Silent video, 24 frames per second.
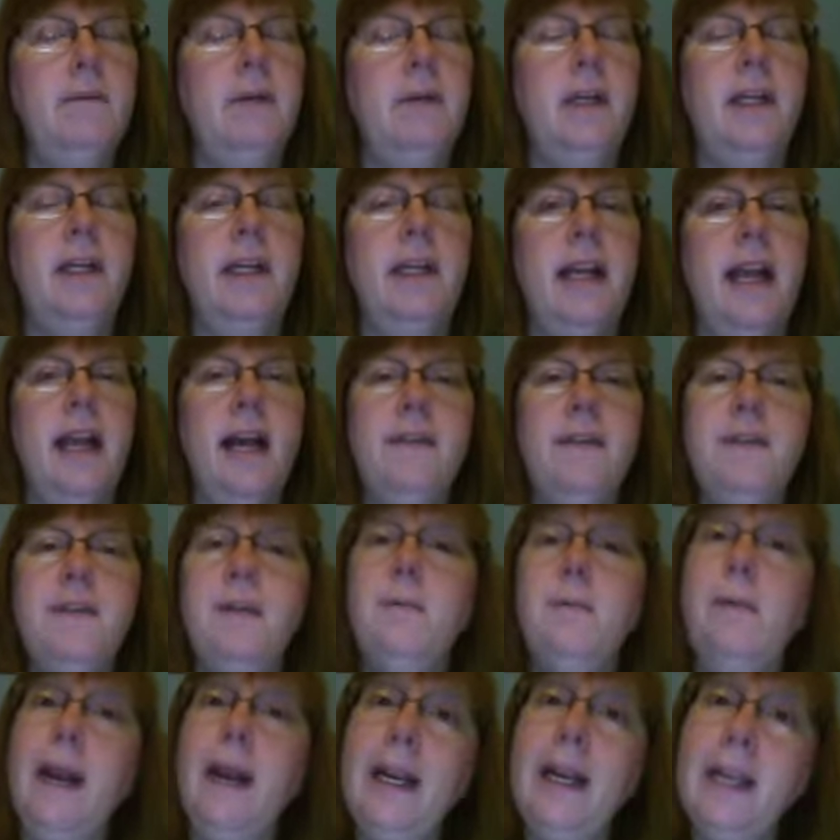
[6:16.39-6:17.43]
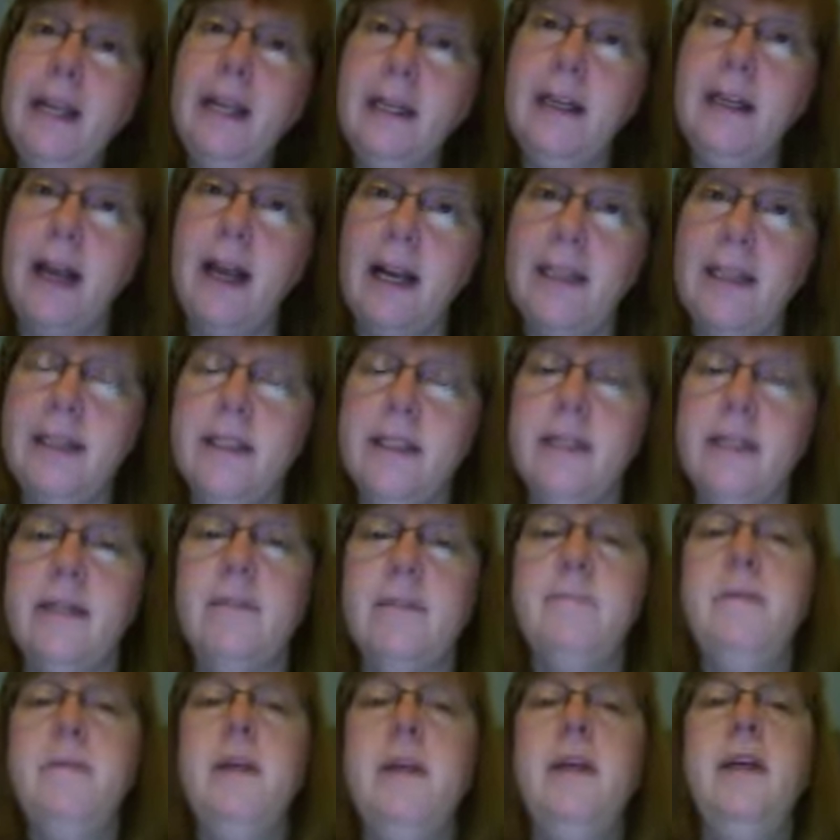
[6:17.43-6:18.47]
We're going to have to recognize
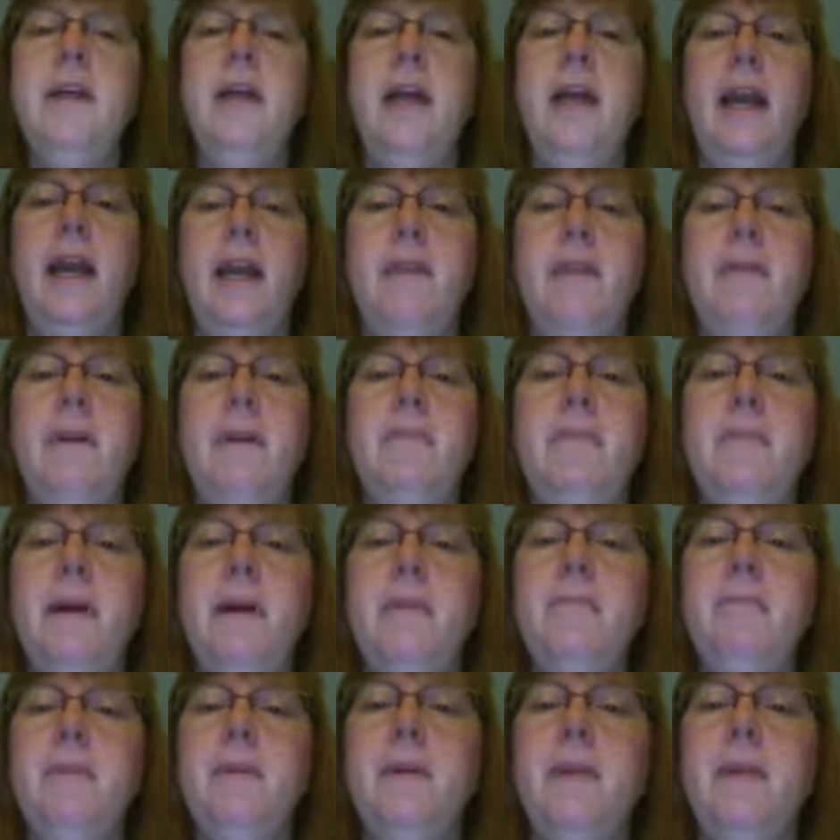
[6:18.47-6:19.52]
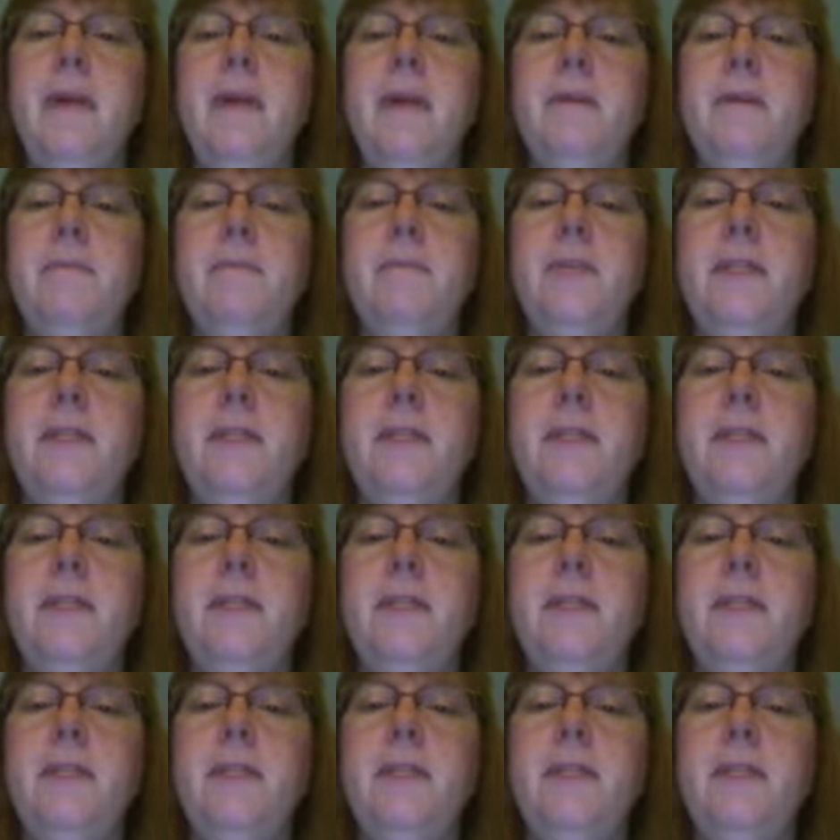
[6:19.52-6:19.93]
them and remember them.